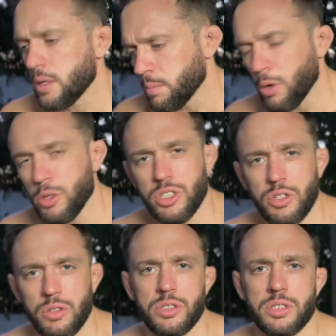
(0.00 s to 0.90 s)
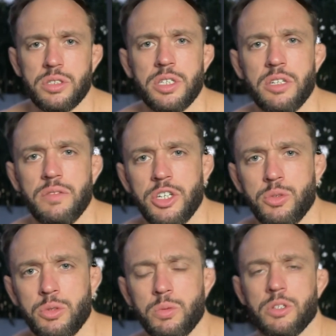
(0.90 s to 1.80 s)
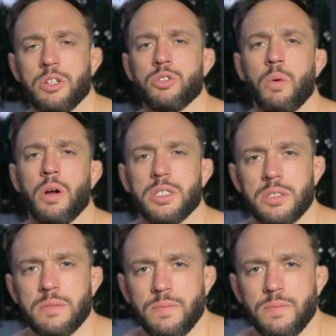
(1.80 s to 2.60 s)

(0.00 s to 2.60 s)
most of those individuals were in their 20s.